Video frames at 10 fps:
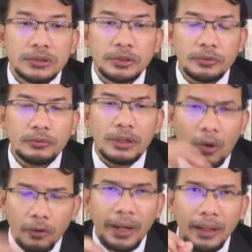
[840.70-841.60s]
So
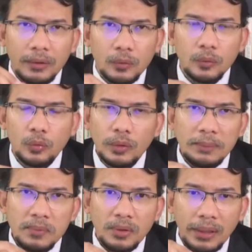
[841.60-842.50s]
according to
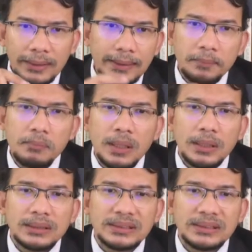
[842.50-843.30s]
Ibn Qayyim,